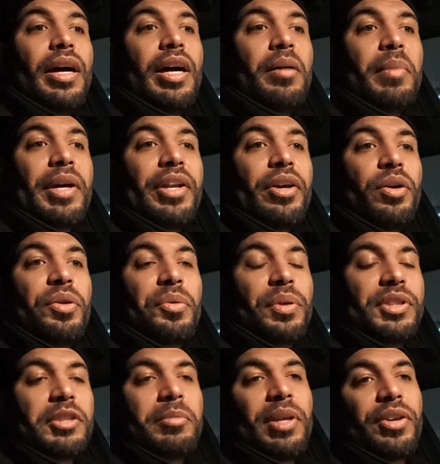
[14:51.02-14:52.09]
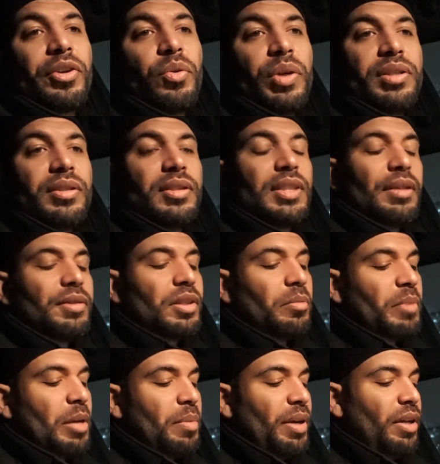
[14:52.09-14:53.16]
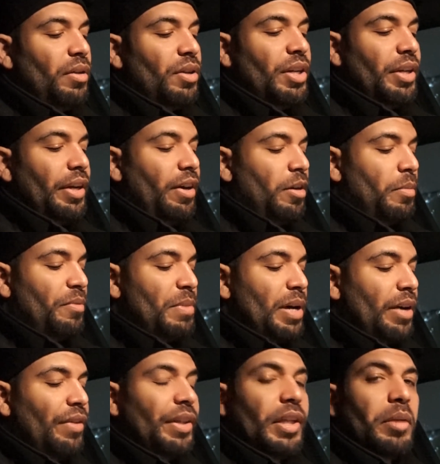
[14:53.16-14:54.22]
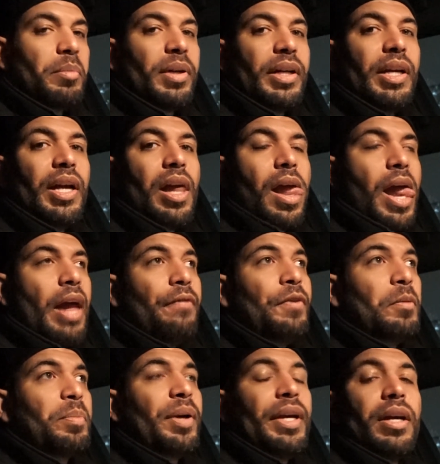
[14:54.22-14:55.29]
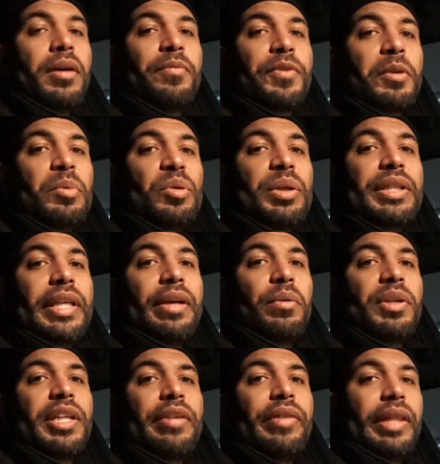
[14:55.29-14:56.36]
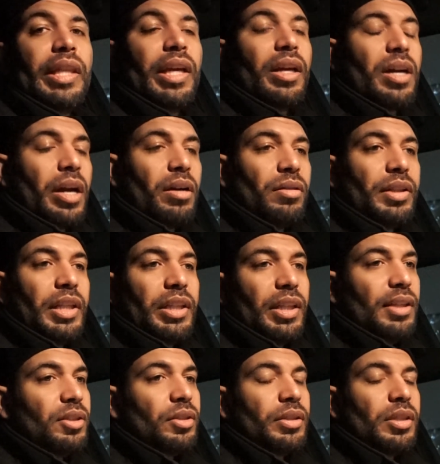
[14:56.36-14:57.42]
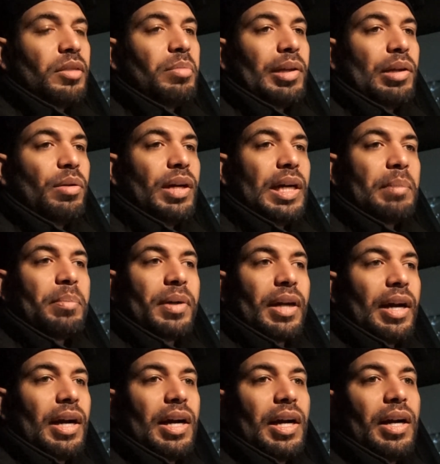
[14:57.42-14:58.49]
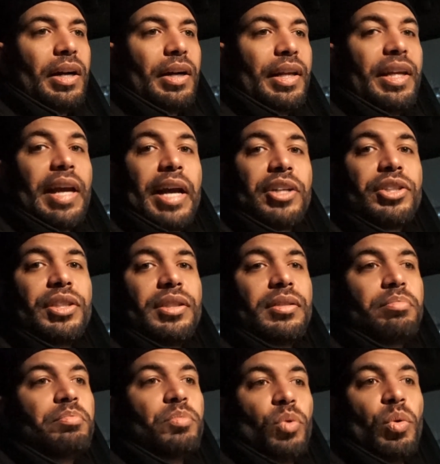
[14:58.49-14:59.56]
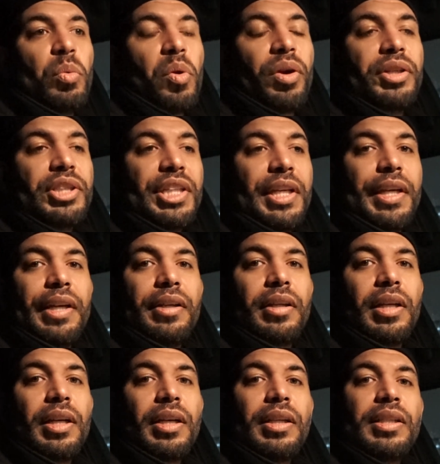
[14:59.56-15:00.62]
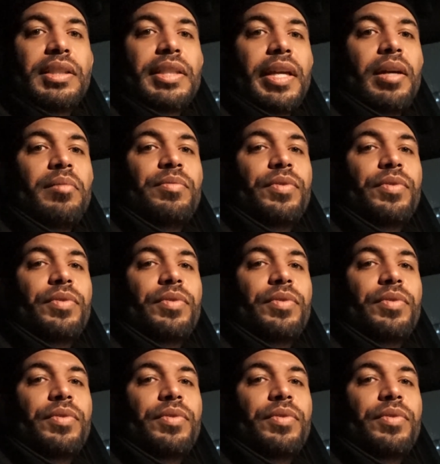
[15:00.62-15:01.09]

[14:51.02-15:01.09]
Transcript: I know there was some other noise and stuff, so maybe you couldn't hear him about everything, but I feel pretty comfortable with it, with everything. I don't think the engine's gonna blow up. He actually will warranty the setup